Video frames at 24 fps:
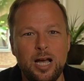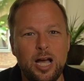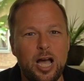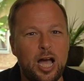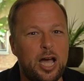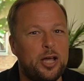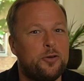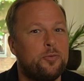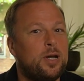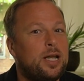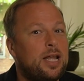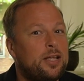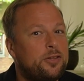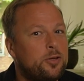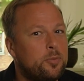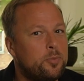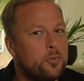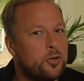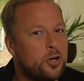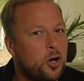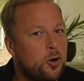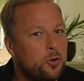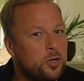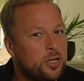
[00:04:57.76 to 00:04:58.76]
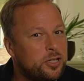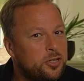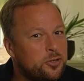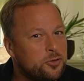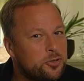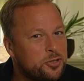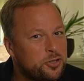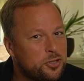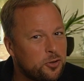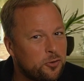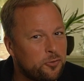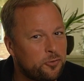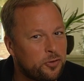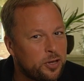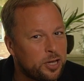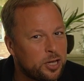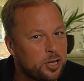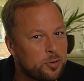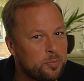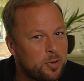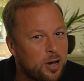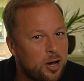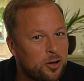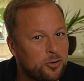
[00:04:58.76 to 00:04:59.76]
It will let them know that you still think
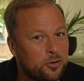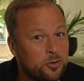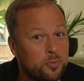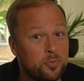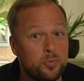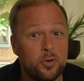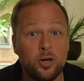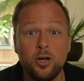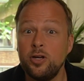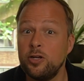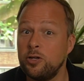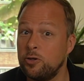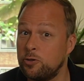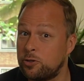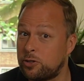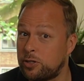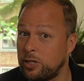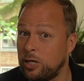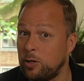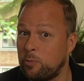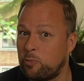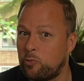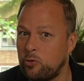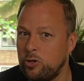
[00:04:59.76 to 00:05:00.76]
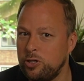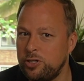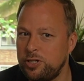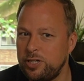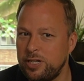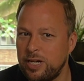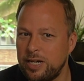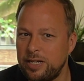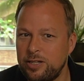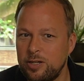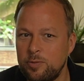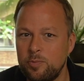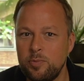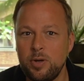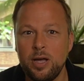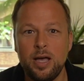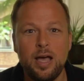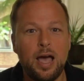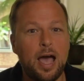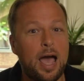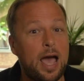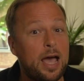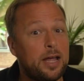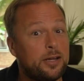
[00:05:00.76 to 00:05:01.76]
about them, you still appreciate them,
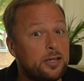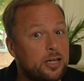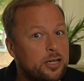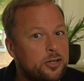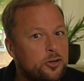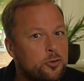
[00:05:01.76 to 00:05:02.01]
and that